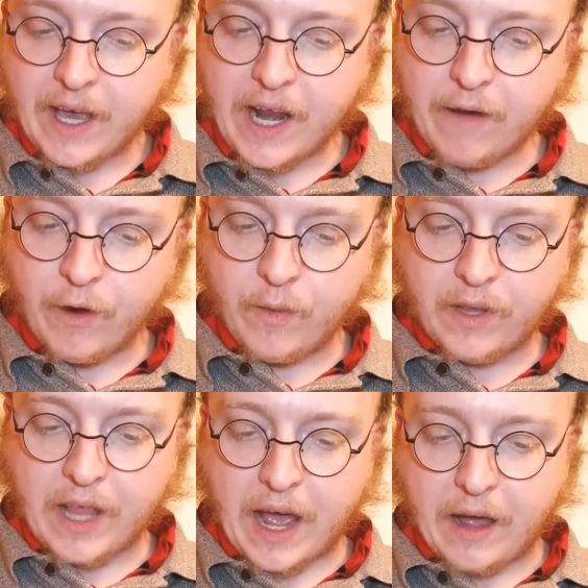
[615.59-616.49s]
And everyone
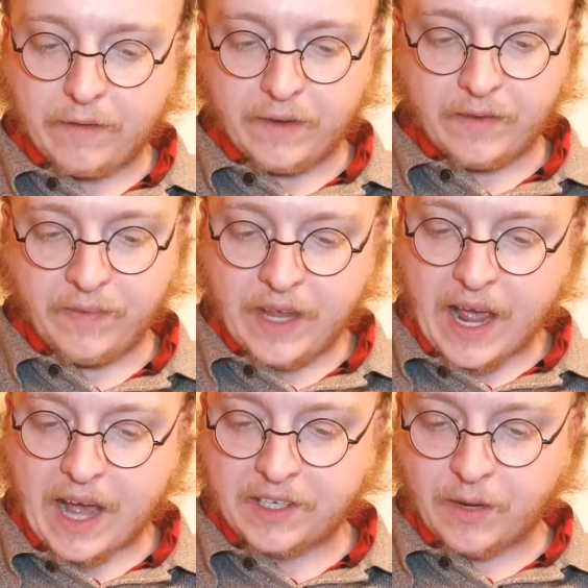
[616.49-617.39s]
would laugh and
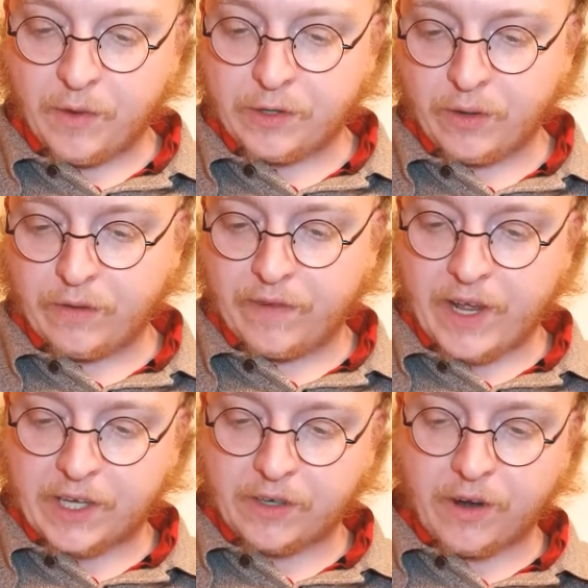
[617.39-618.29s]
ask him what sort of
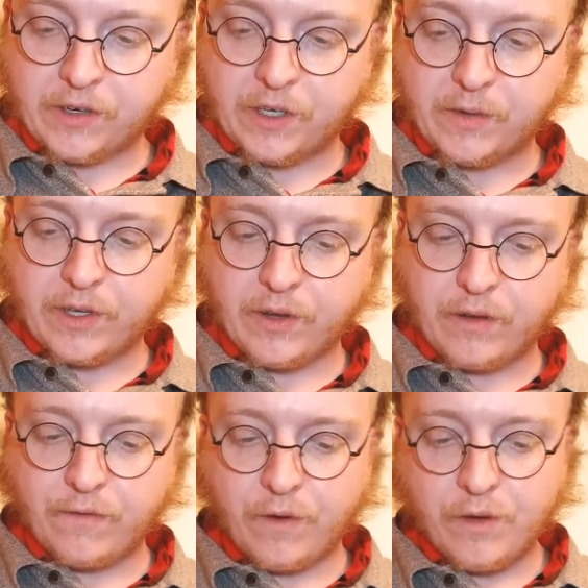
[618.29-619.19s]
flying saucers he was
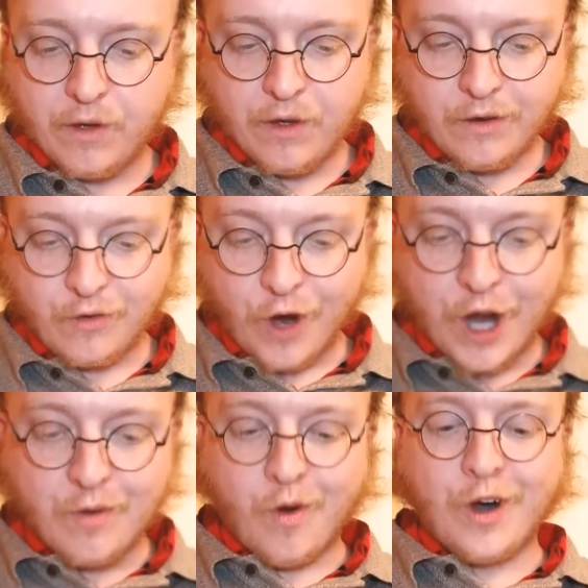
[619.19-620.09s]
looking for.
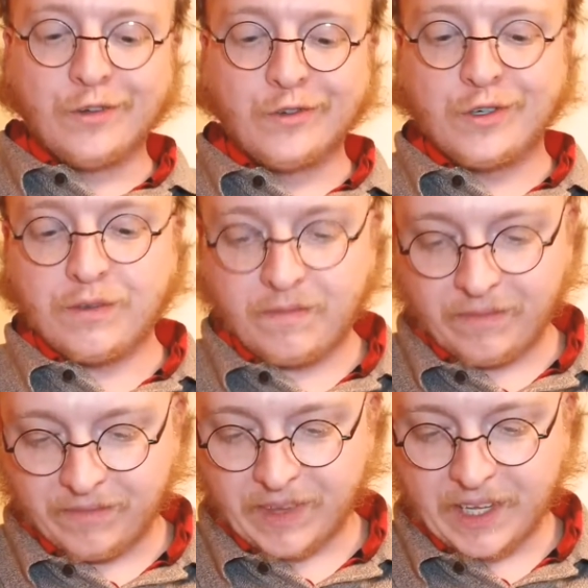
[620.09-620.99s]
"Green ones,"
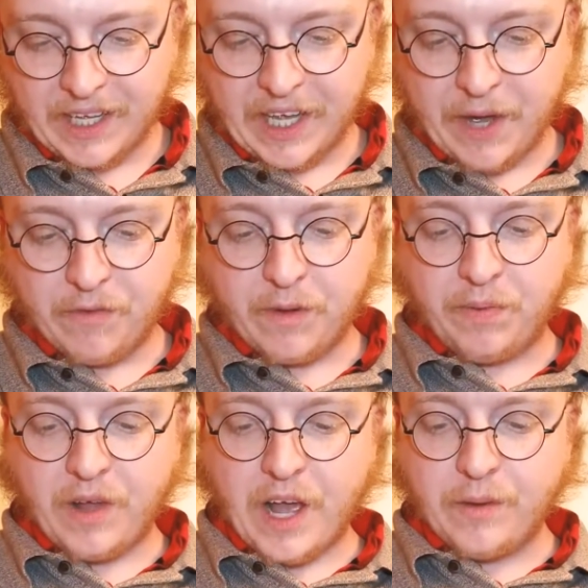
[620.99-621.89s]
he would
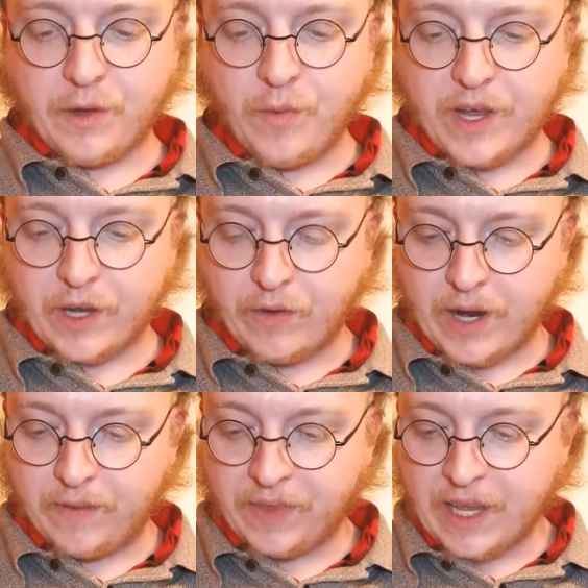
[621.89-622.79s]
reply with a wicked
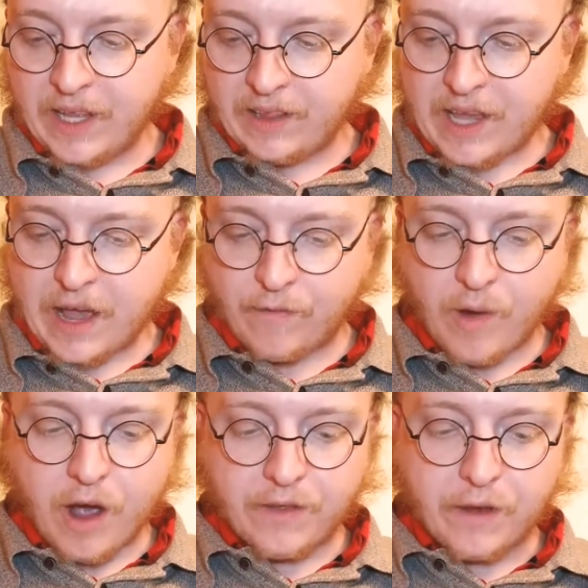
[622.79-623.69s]
grin, laugh
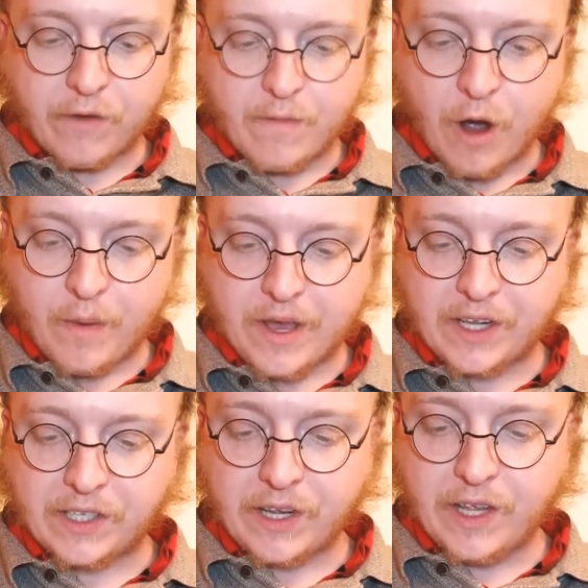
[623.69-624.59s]
wildly for a moment, and
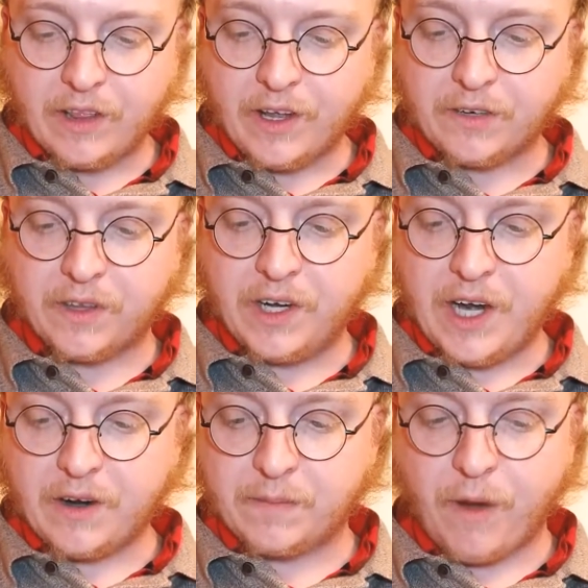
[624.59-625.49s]
then suddenly lunge for the
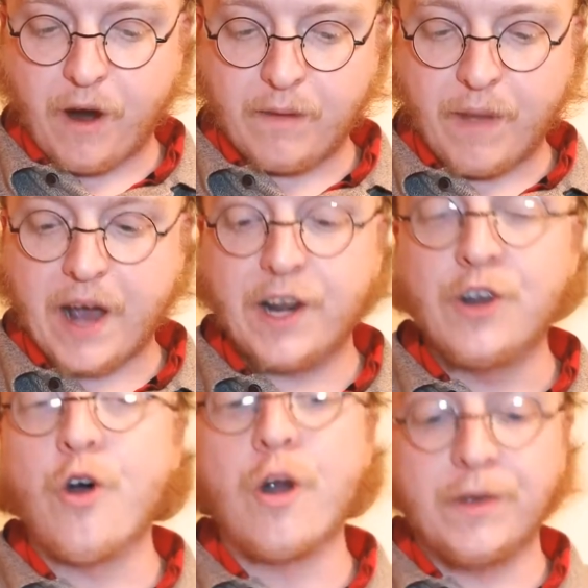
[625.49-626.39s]
nearest bar and buy an
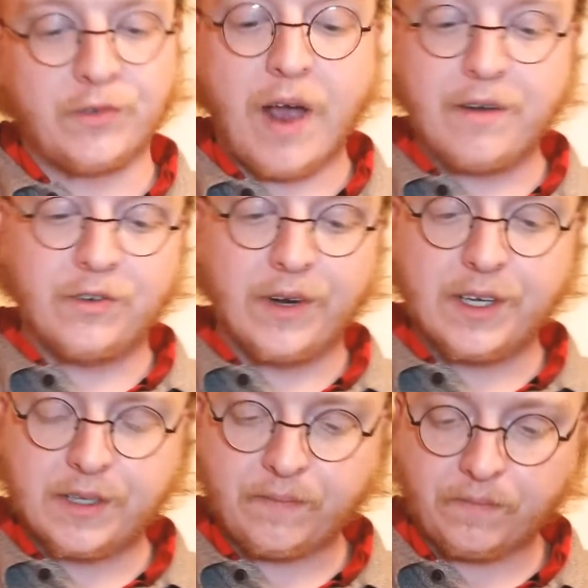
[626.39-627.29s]
enormous round of
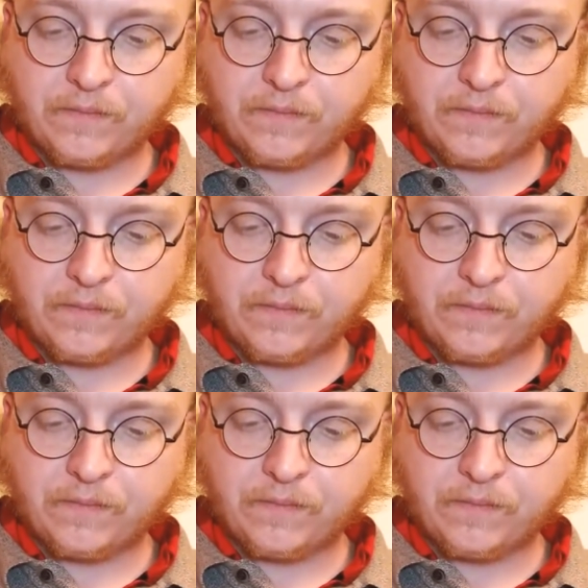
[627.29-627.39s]
drinks.